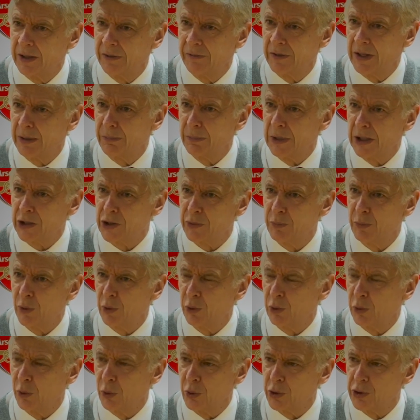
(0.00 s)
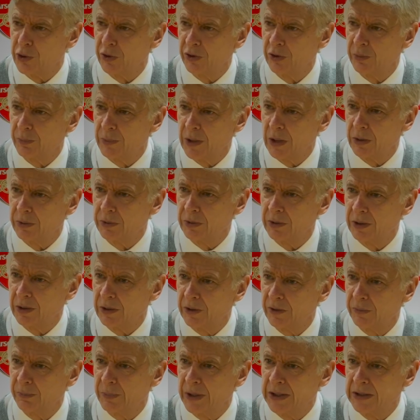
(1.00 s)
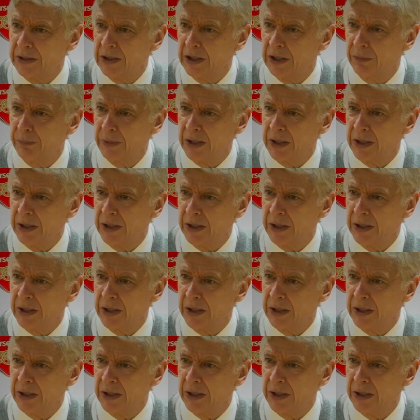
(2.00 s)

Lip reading: they're much more cautious about spending